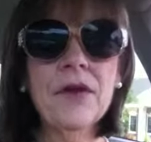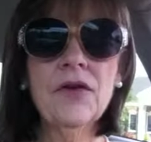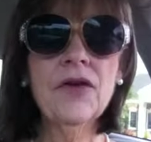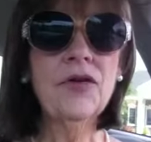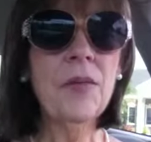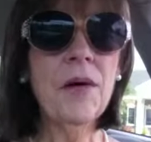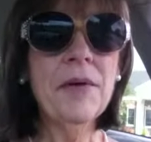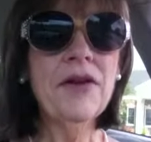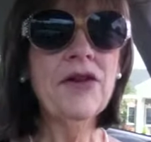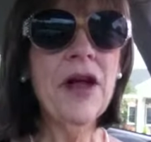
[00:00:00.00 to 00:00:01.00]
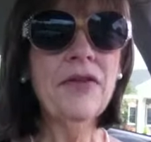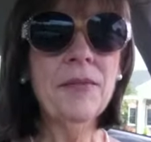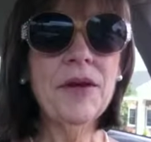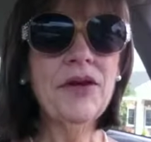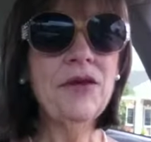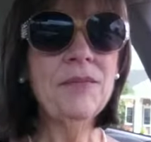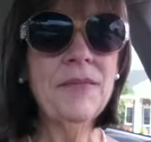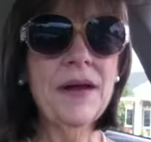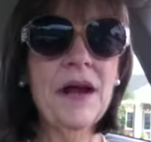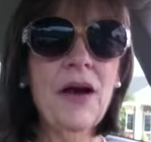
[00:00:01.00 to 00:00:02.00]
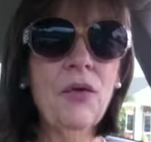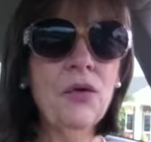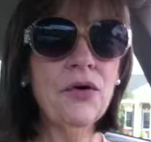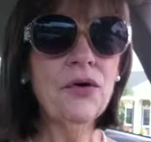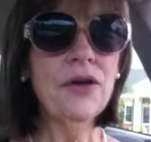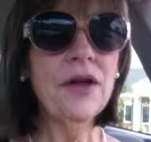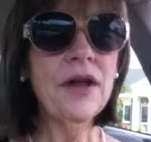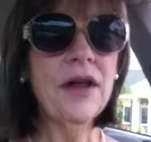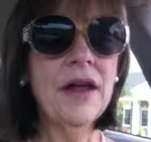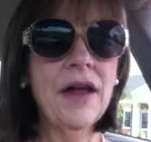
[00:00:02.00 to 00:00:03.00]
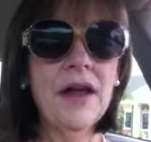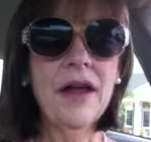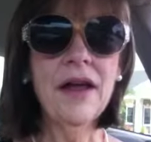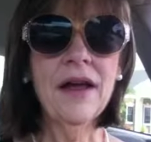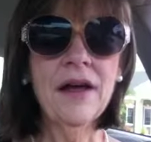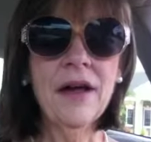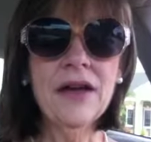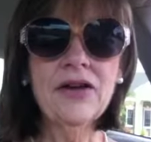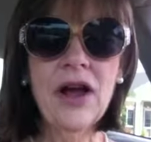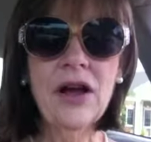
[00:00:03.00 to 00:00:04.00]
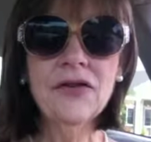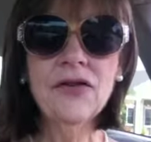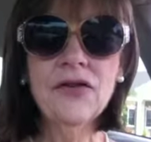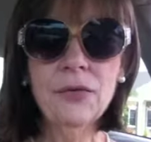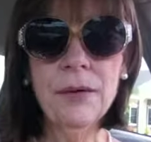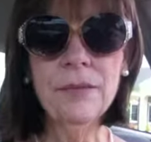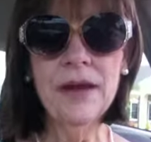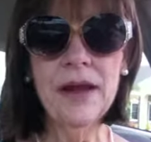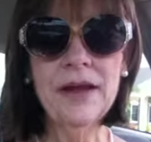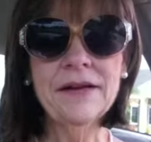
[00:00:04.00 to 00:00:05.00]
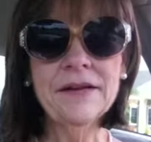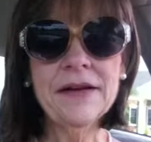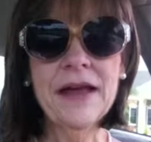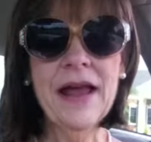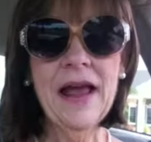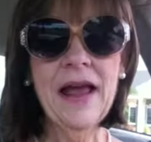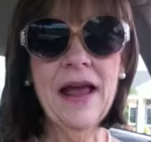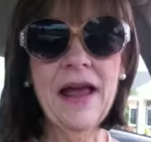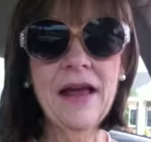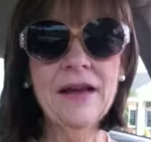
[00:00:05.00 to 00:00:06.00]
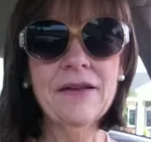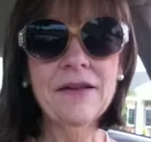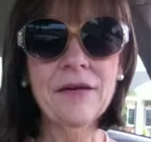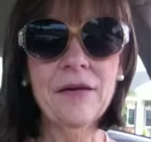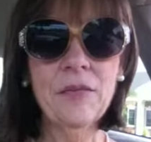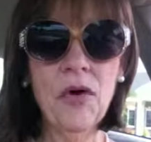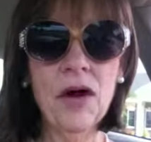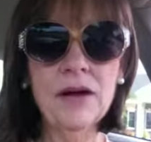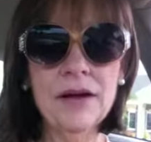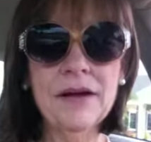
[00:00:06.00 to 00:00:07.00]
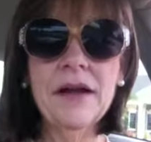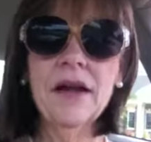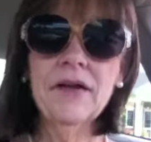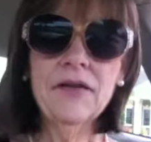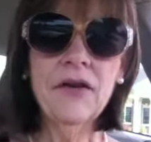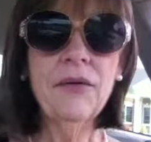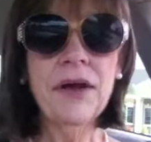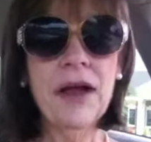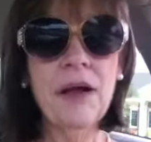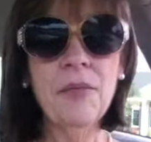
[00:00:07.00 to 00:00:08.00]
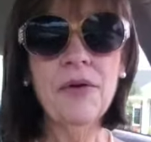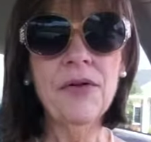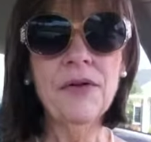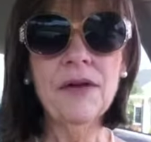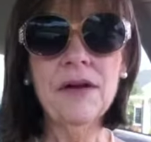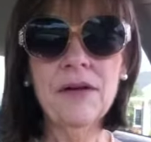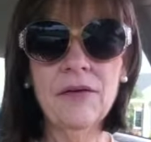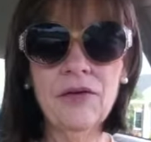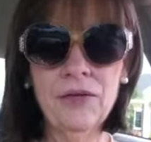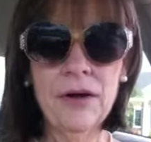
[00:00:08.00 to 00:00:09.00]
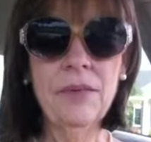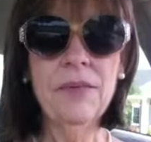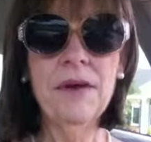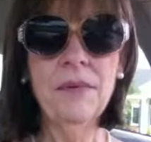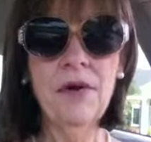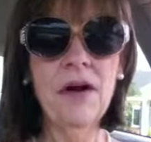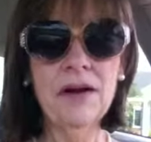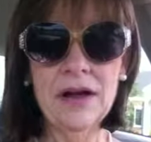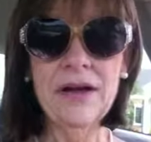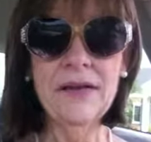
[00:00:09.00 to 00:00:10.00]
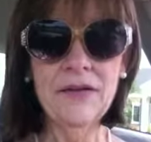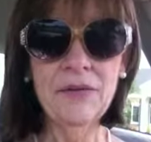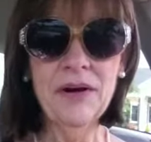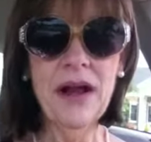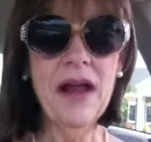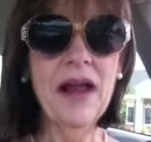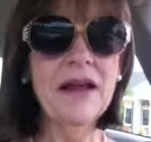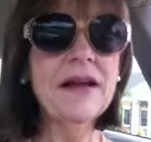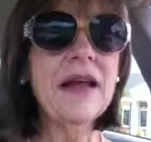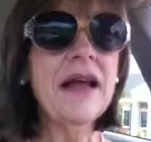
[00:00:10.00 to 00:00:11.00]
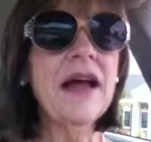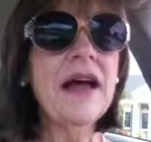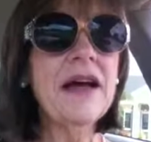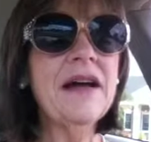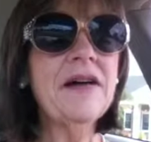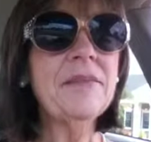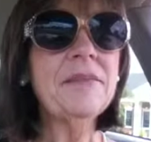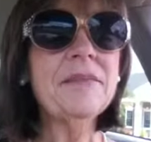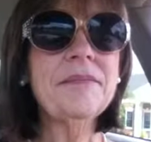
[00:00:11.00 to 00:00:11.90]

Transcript: so she brought me a child's menu. And I ordered uh, a child's shrimp plate and broccoli. So it came with shrimp and broccoli. And that's what I had. Um,